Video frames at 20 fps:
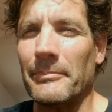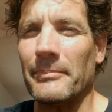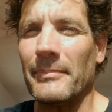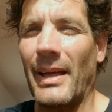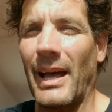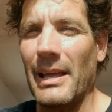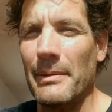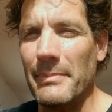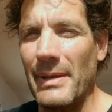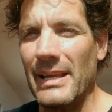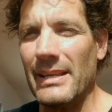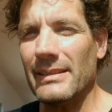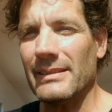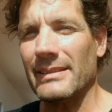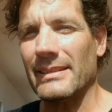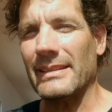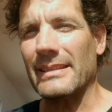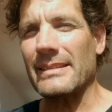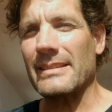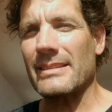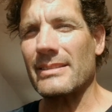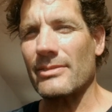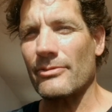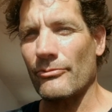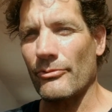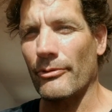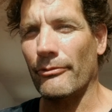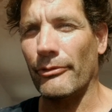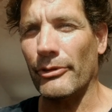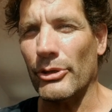I made this
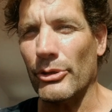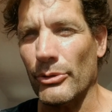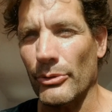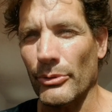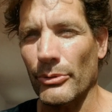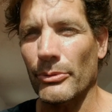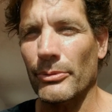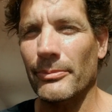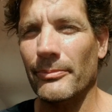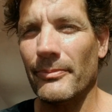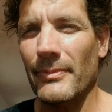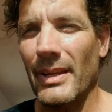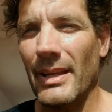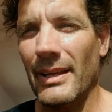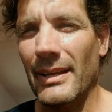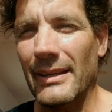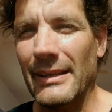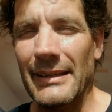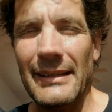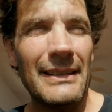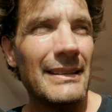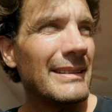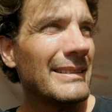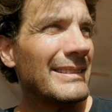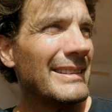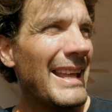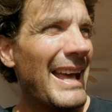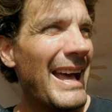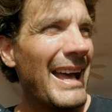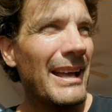review
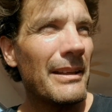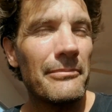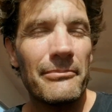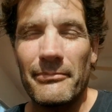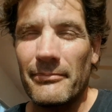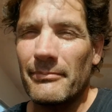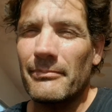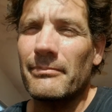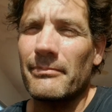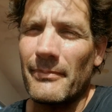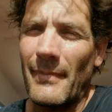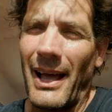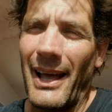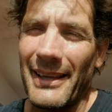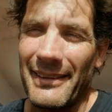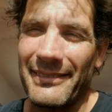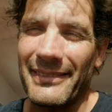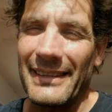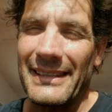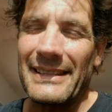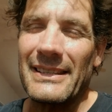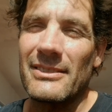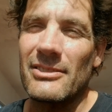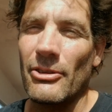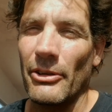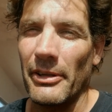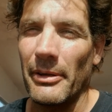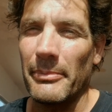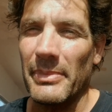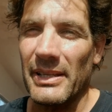that I think is
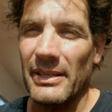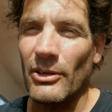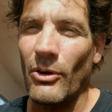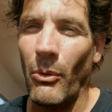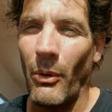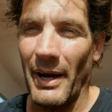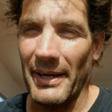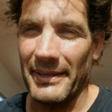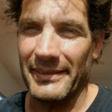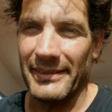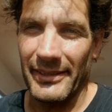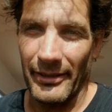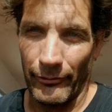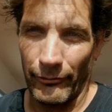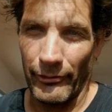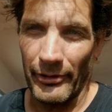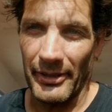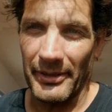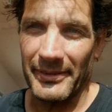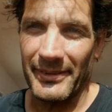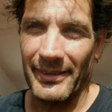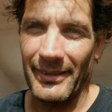going to be quite different.